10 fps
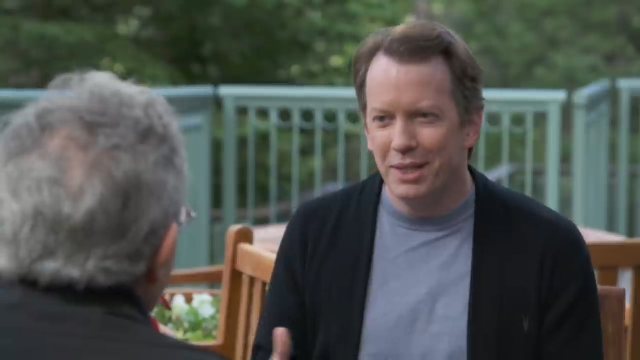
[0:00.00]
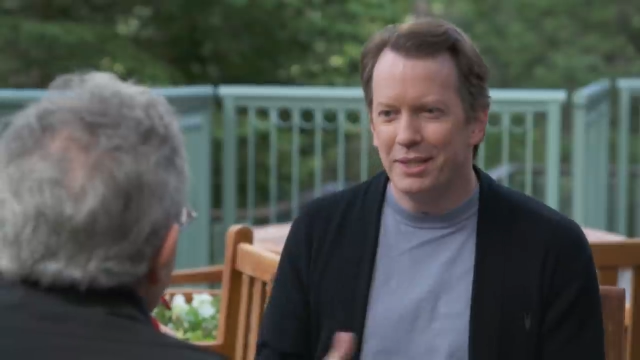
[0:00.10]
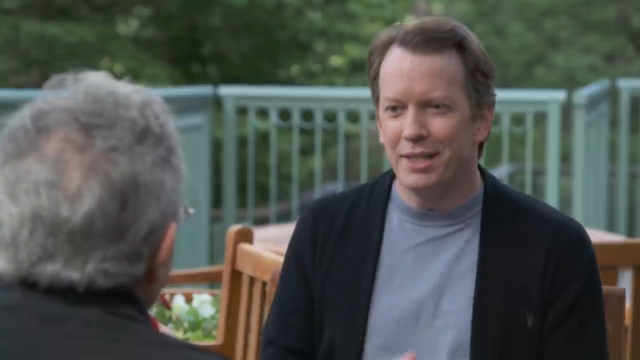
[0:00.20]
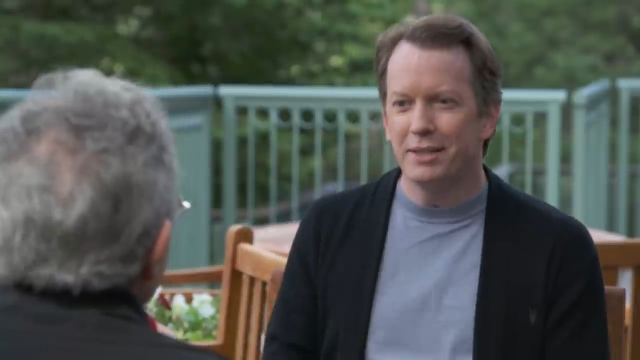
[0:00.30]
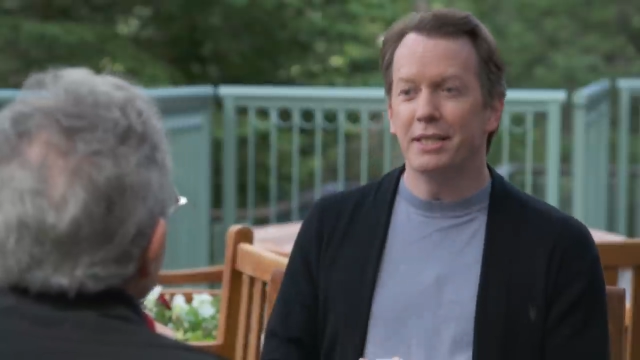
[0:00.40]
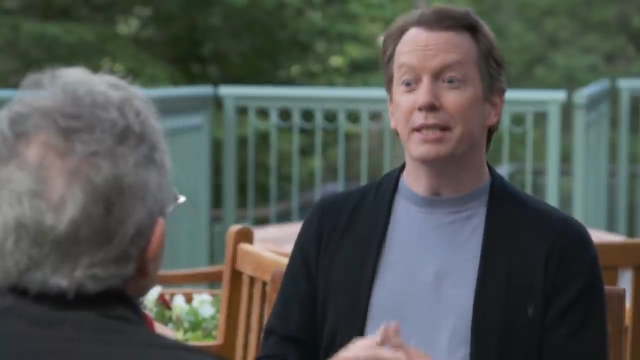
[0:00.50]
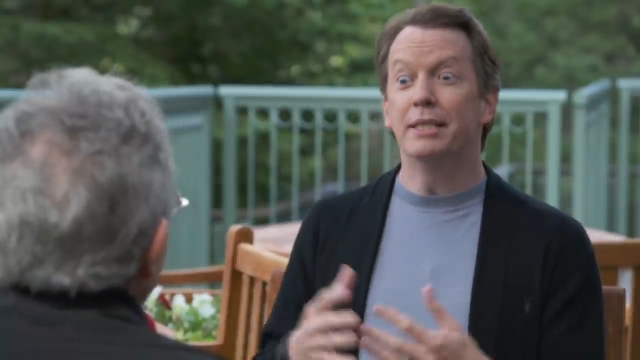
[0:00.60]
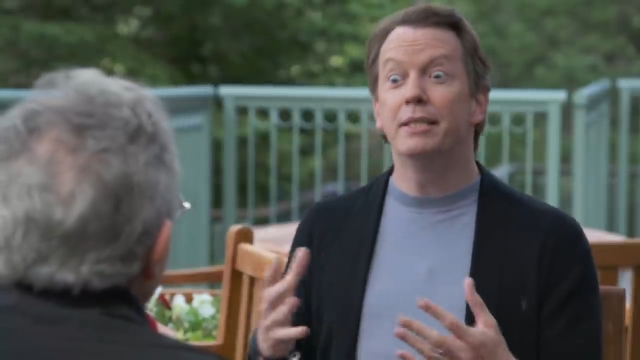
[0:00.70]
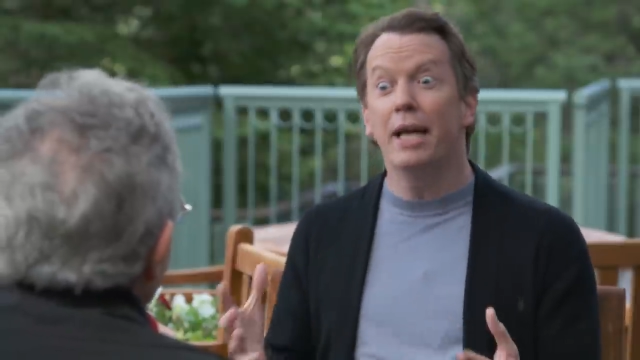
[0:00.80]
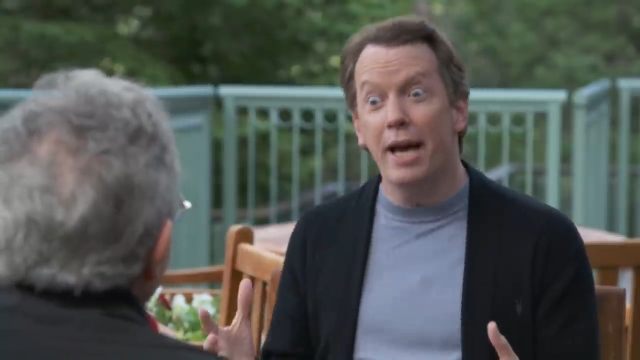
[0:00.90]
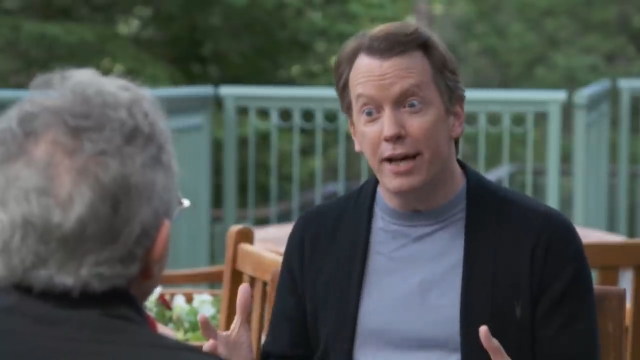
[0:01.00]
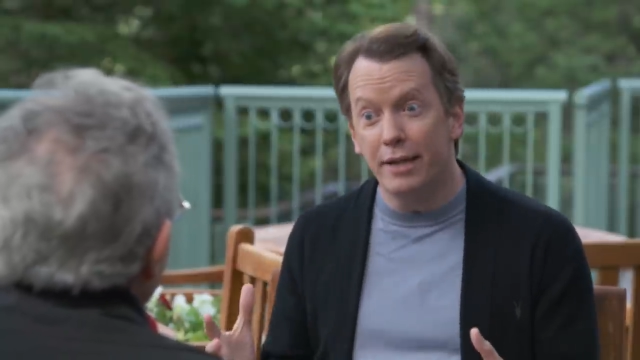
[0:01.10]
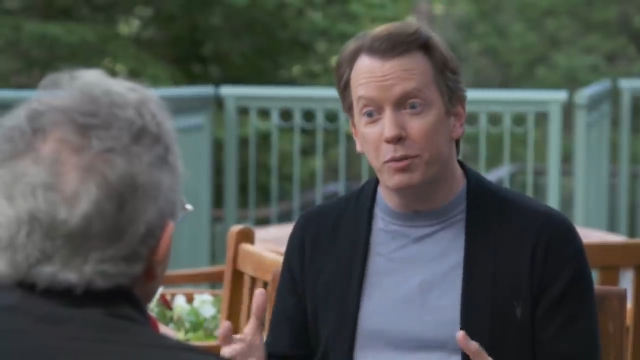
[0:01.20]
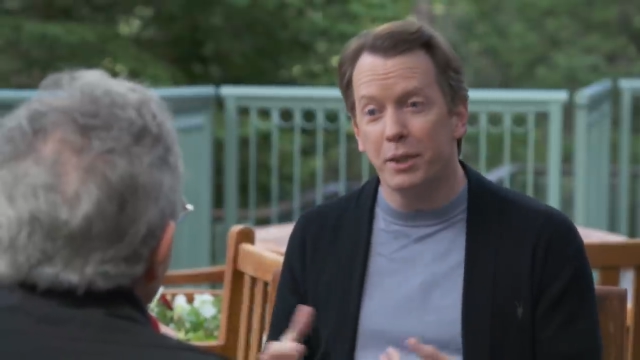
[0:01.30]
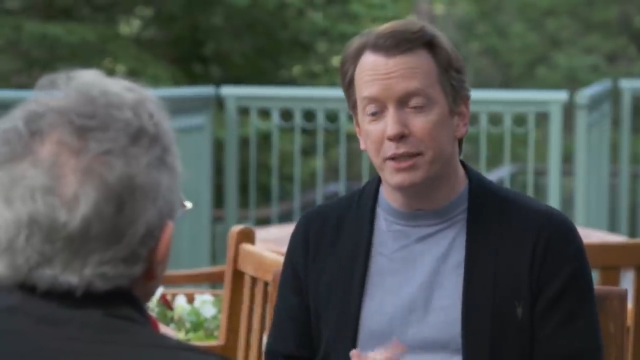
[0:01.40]
It says that
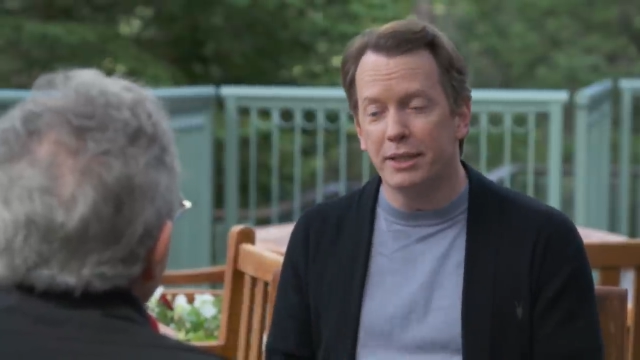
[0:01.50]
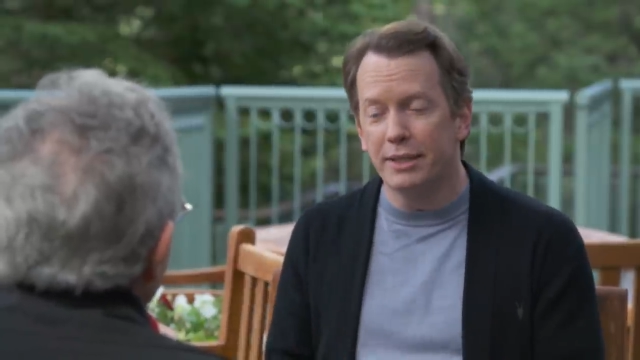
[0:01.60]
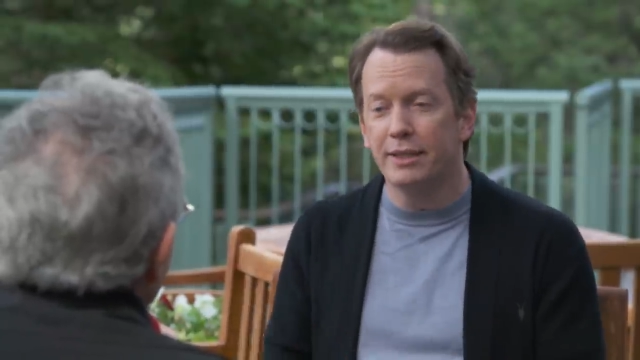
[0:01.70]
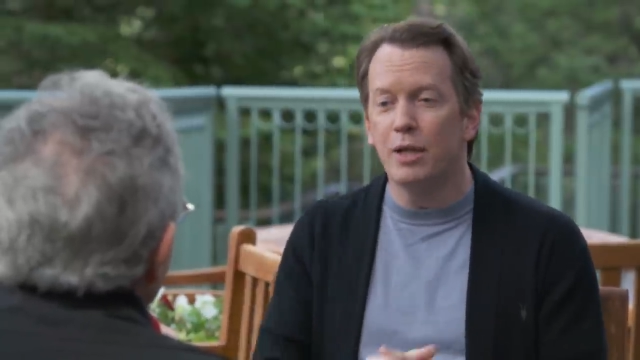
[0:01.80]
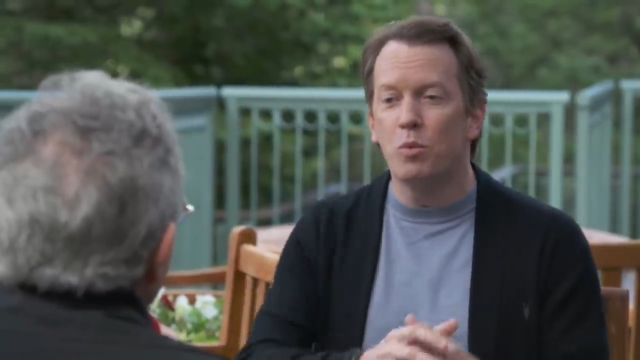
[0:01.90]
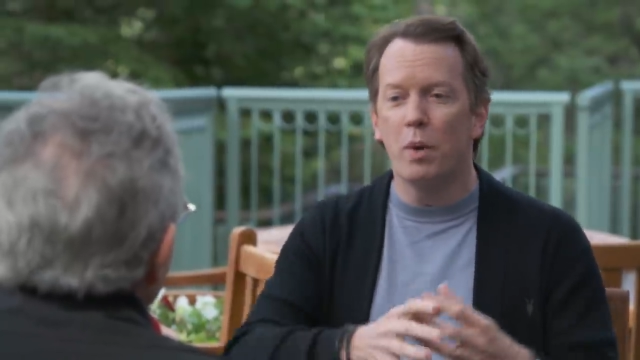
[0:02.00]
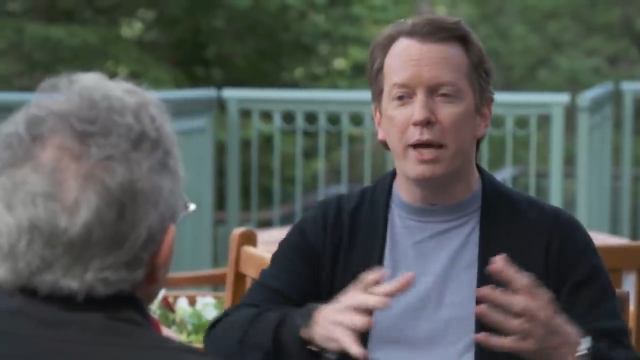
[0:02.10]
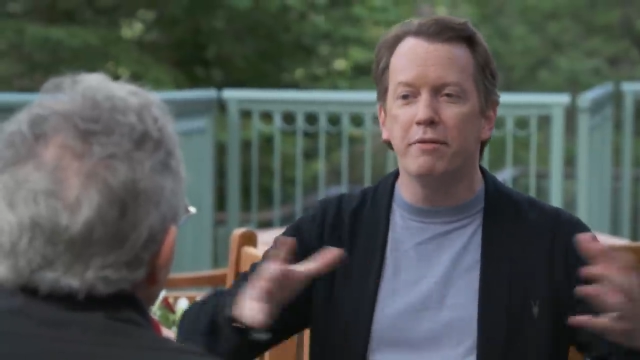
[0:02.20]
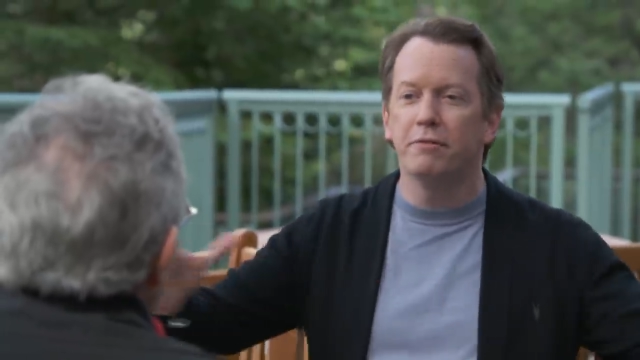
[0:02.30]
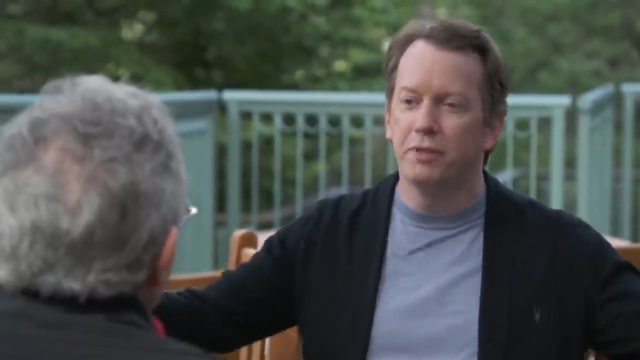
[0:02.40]
instead, what exists is a wave